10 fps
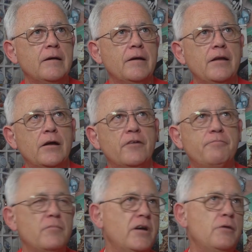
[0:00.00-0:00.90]
you know, if
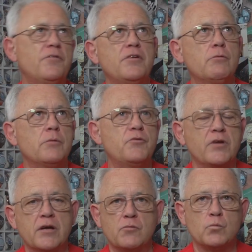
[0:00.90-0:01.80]
money was no
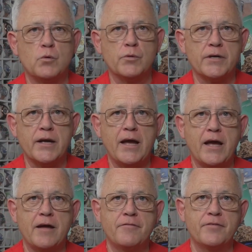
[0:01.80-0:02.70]
object, what would I
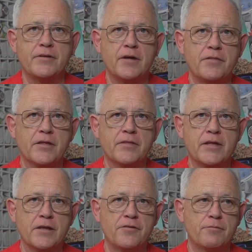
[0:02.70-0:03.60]
have? And I think the
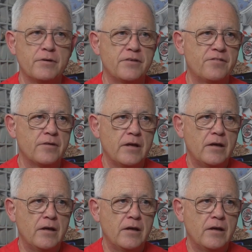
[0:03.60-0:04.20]
answer is